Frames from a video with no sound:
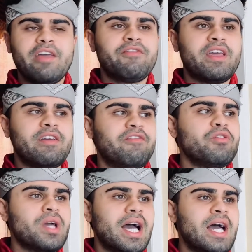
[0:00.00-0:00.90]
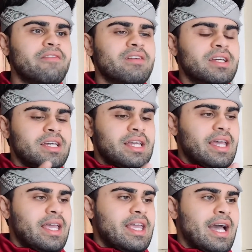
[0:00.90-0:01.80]
If if you have
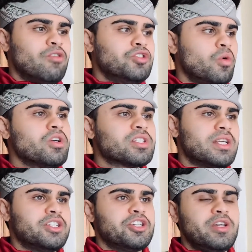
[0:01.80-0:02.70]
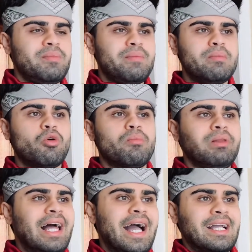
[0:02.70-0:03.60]
a outdoors niche, you know, maybe more
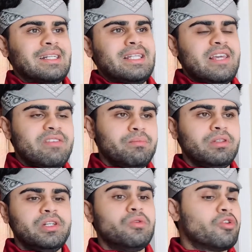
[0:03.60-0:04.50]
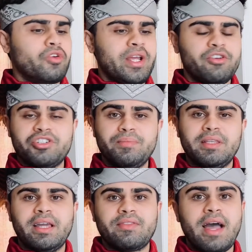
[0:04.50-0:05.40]
black, navy blue, green, or something
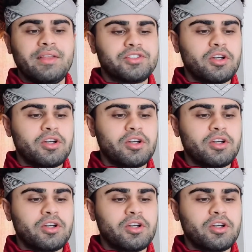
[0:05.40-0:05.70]
like that.